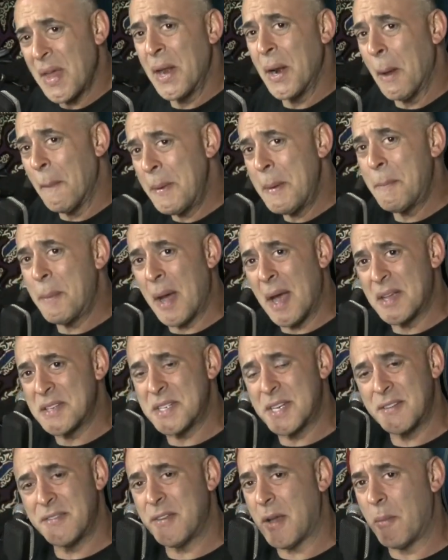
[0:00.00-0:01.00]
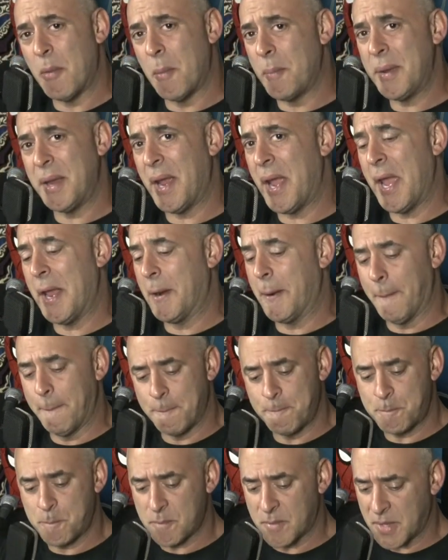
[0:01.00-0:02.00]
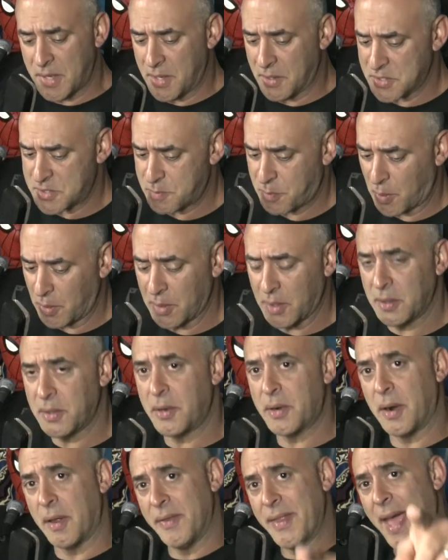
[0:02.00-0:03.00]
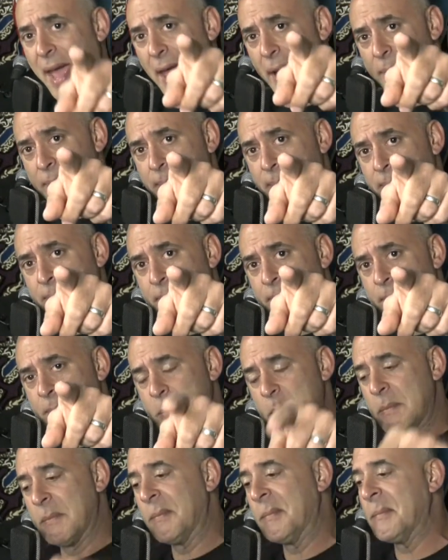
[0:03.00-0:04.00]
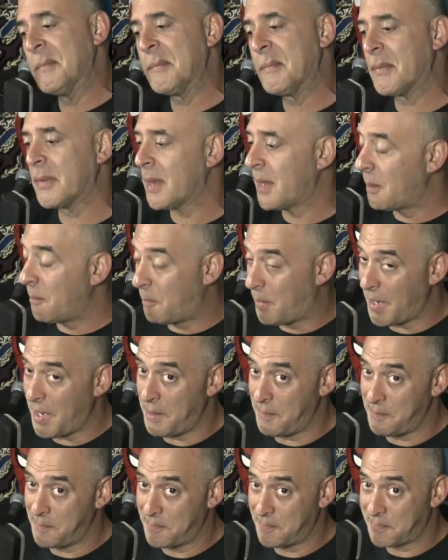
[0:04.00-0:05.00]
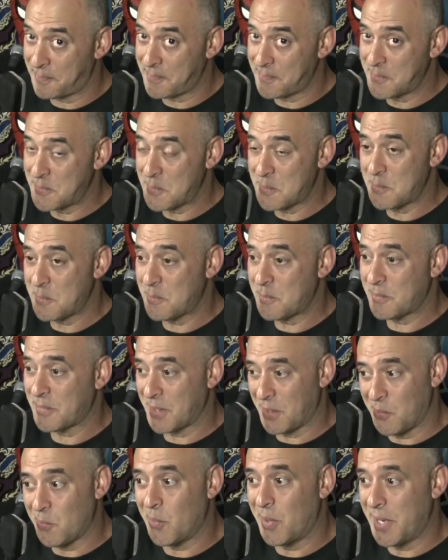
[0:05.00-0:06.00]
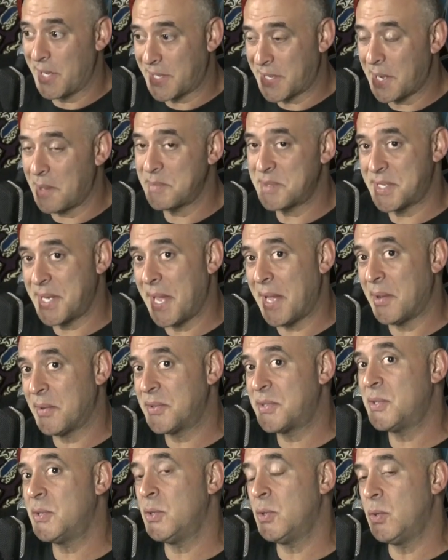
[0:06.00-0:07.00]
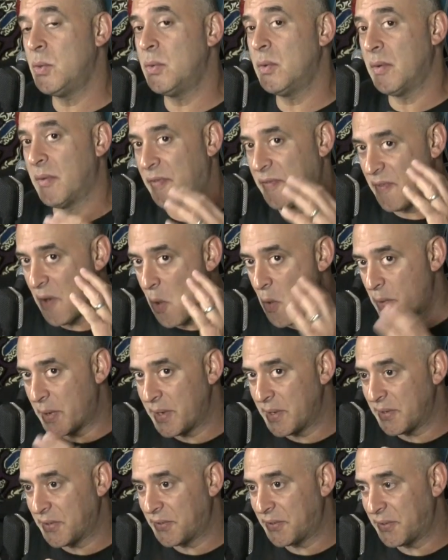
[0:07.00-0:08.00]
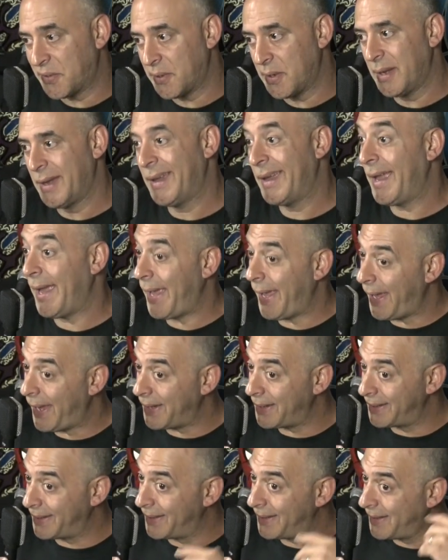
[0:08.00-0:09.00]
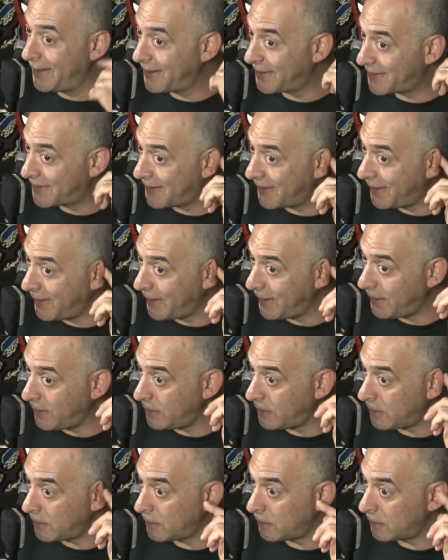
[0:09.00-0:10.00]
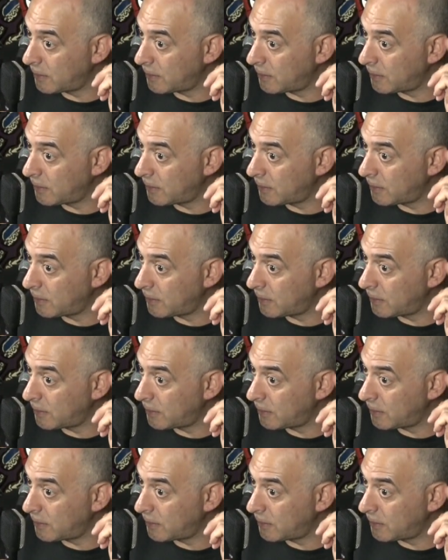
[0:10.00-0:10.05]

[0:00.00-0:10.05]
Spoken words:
And I'll be positive. I won't be a hater. You know, spoiler alert on that. But when it comes down to focus and listening,